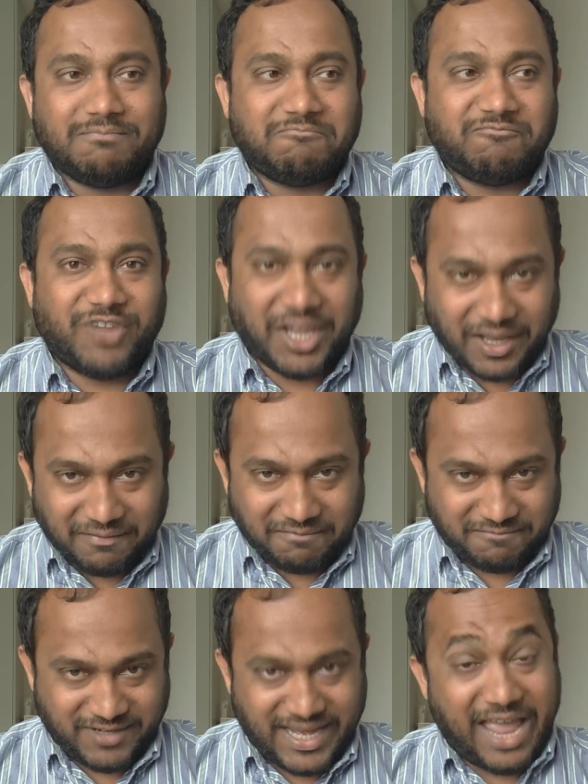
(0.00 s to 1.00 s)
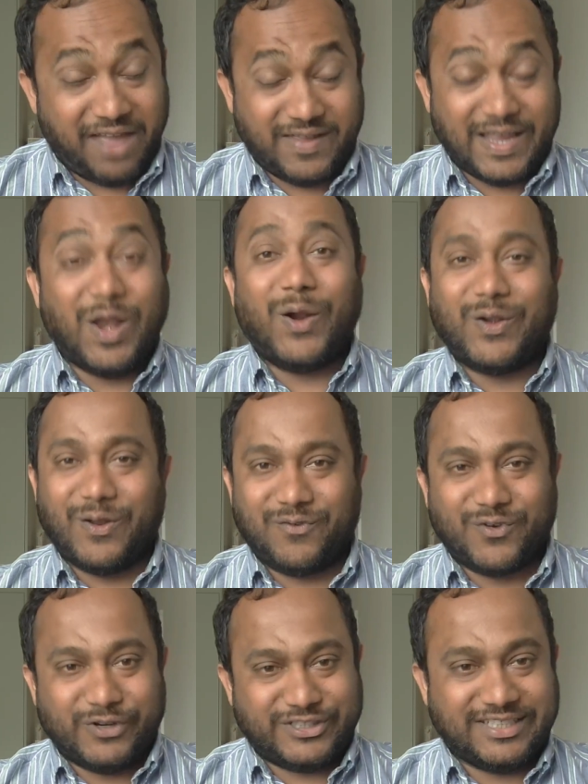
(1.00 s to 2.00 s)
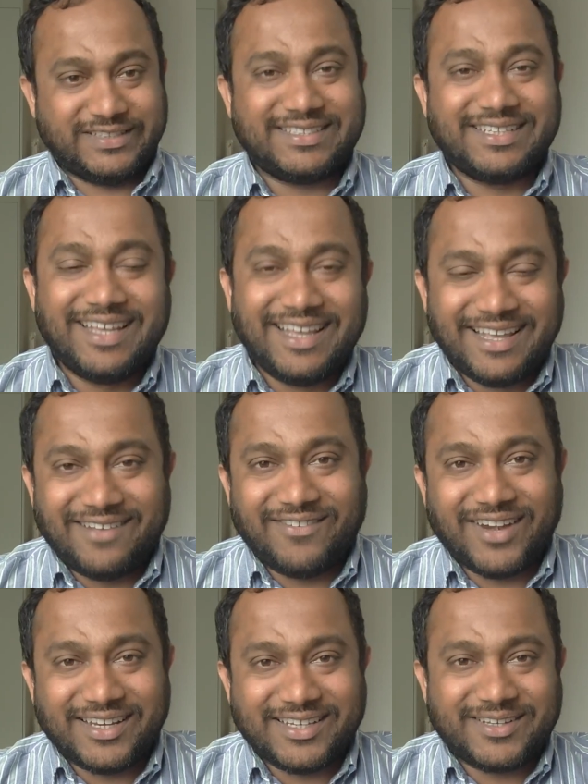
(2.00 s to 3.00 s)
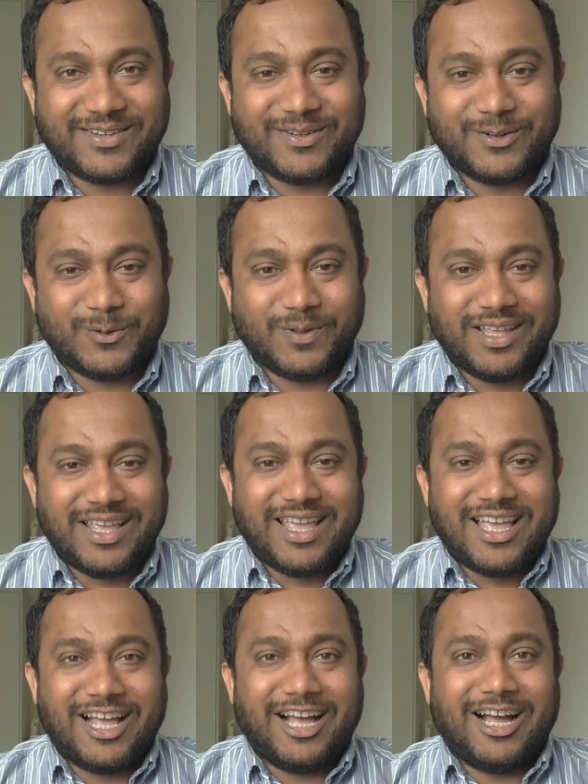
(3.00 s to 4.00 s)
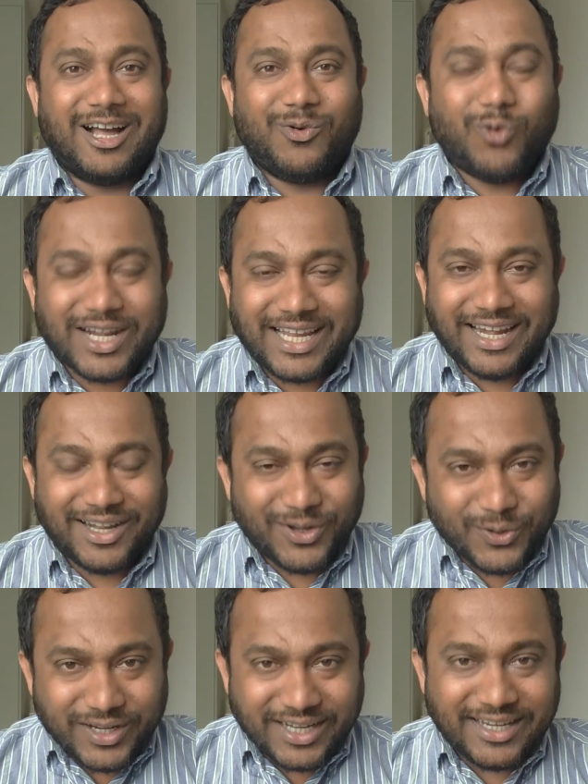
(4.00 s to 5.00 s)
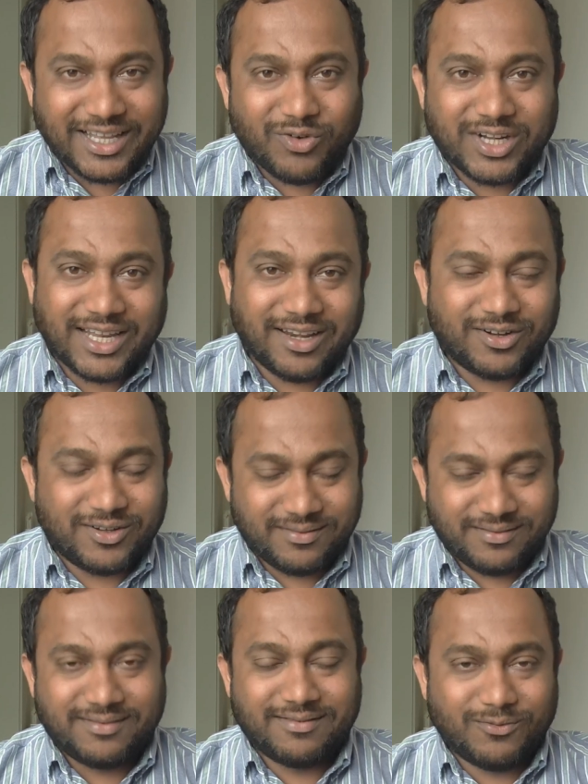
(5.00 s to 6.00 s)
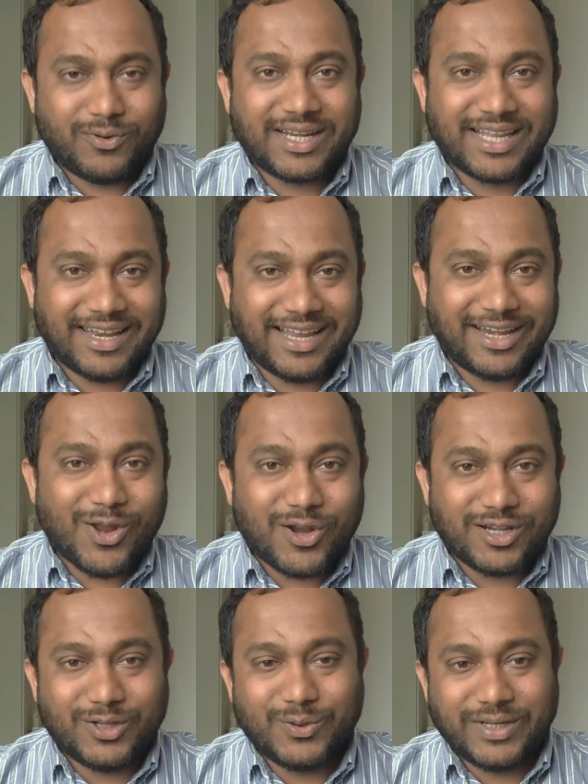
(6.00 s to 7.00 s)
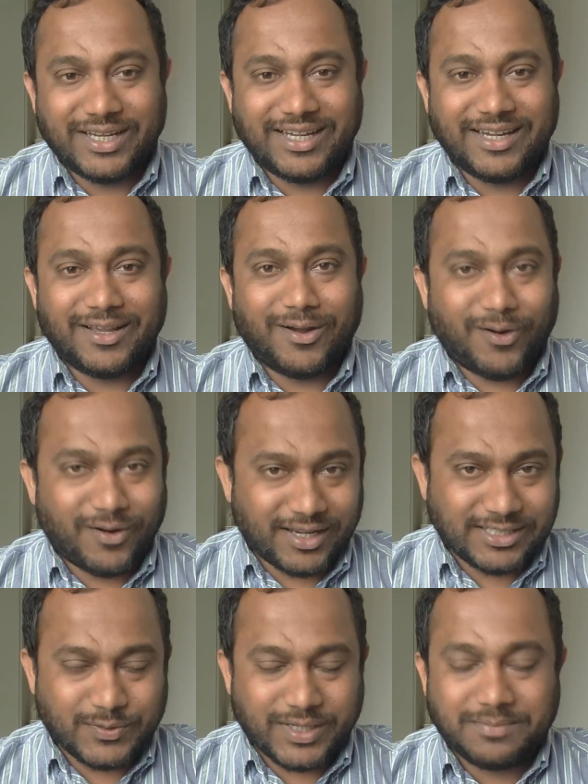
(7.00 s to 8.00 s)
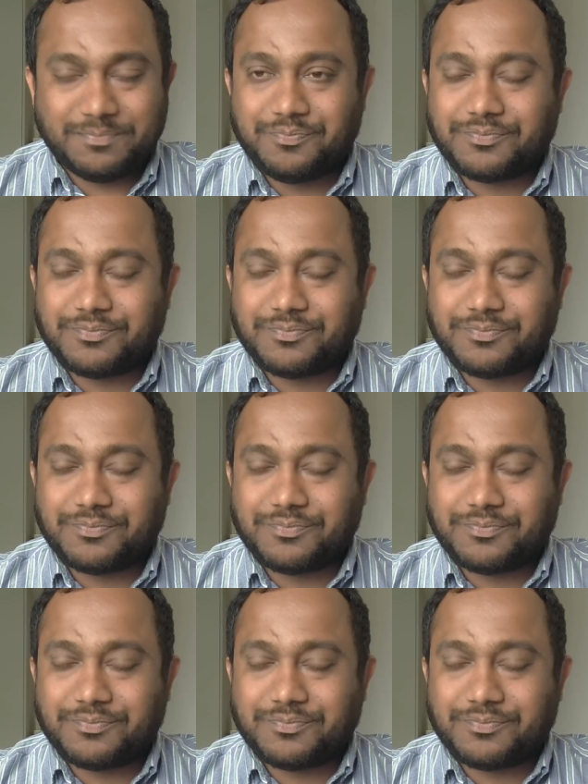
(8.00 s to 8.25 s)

where we have a lot of questions related to what can I do in India, what can I not do in India or elsewhere.